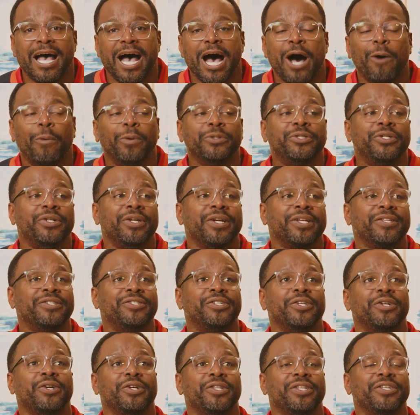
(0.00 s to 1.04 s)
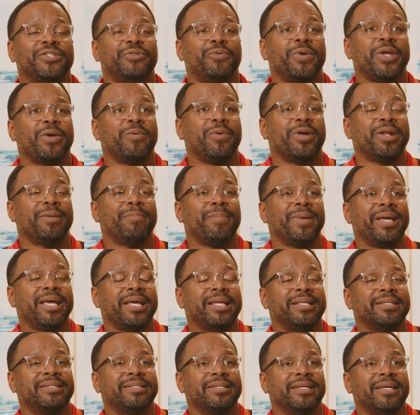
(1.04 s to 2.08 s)
I want you to consider this week what it
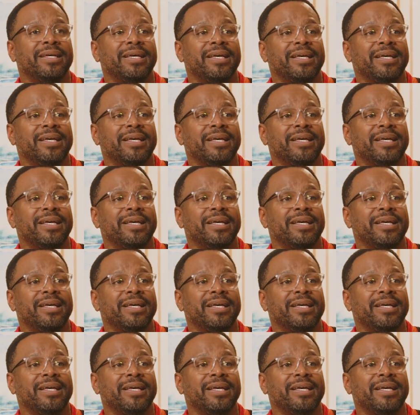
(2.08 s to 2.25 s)
means